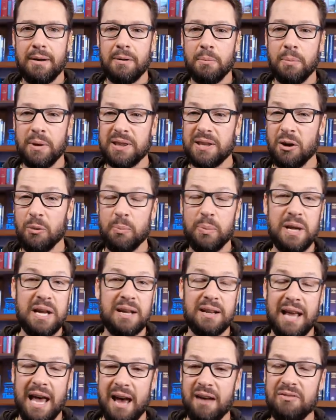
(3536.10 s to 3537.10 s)
but they'll be
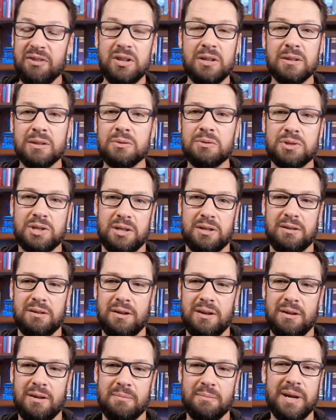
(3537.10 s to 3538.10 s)
in heavy delusion
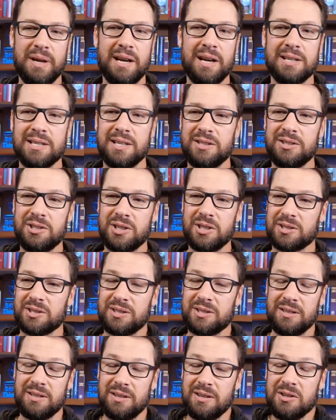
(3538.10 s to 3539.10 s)
because it
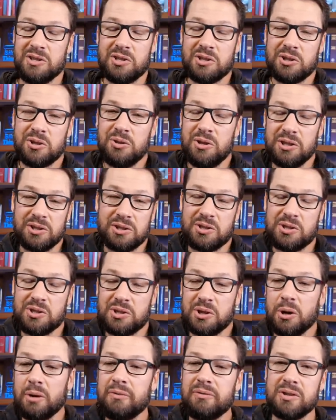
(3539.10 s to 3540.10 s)
just it
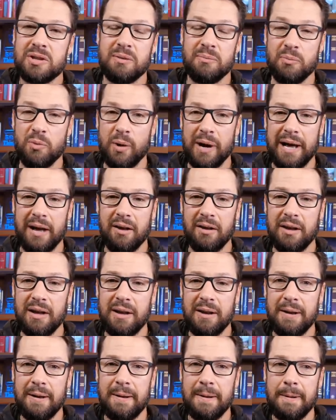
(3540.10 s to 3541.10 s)
serves them well.
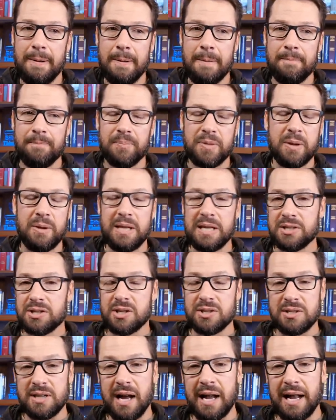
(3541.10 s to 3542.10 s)
You know, that's
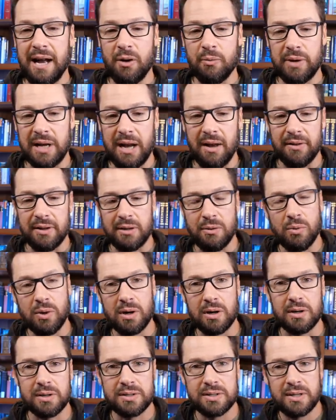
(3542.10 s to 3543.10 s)
just not how reality
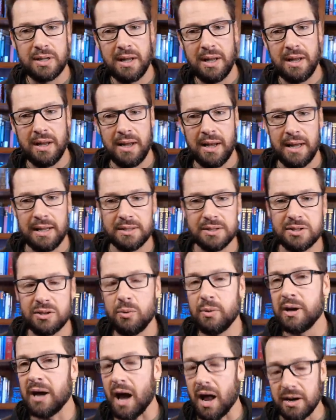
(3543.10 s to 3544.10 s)
works. And so
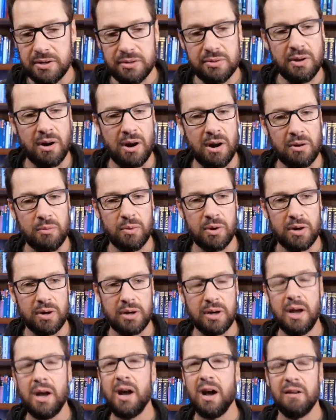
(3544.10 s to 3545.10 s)
we got the hard
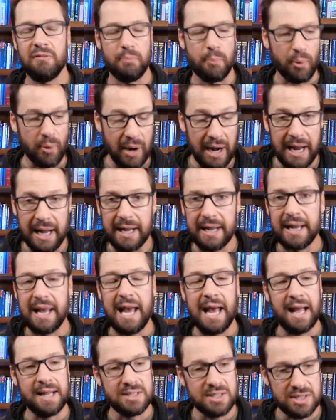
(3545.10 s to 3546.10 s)
work of praying
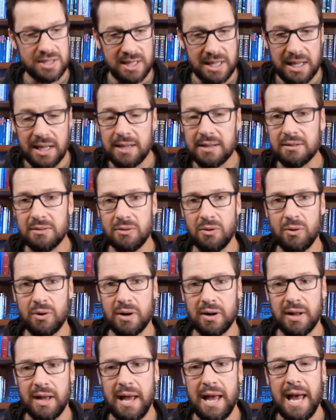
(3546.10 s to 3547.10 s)
and seeking the
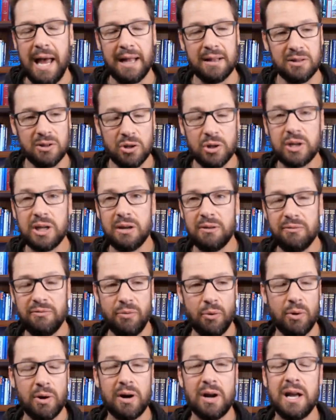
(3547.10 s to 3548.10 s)
Lord and looking
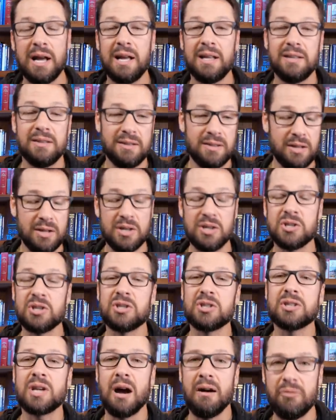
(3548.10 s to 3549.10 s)
for the
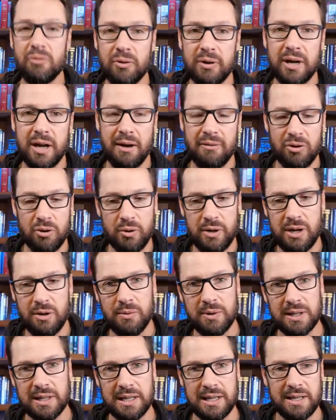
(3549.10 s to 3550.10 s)
discovery of who he
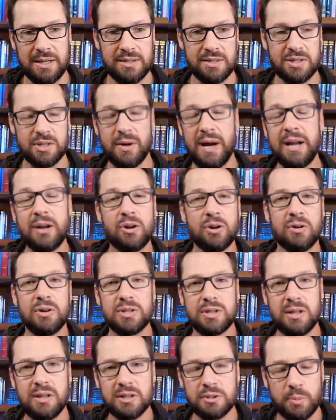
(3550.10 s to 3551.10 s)
really is. And so I
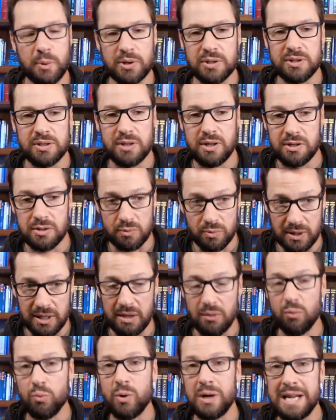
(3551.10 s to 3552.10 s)
encouraged this person to just really
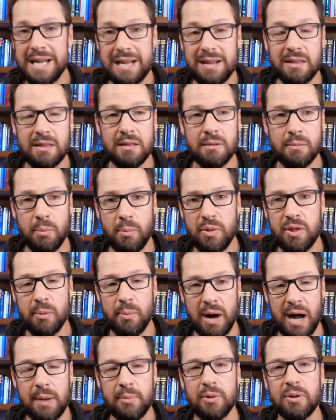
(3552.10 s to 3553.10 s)
read the, the
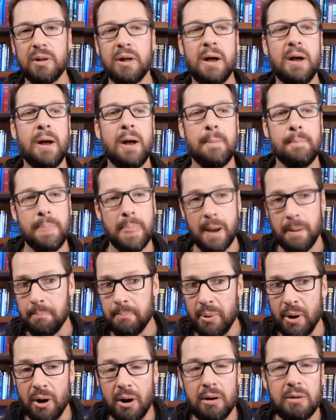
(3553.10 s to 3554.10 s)
Bible
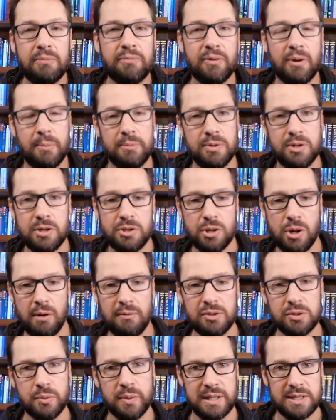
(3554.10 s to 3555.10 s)
apart from the
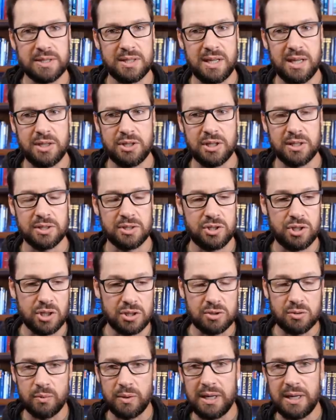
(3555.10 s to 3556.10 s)
Jehovah's Witness teachings,
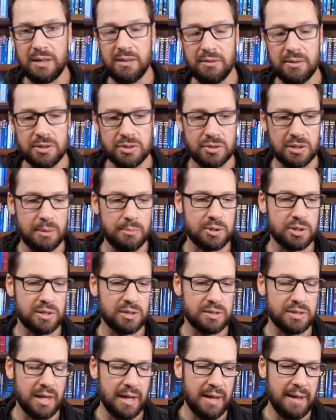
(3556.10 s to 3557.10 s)
just read the scriptures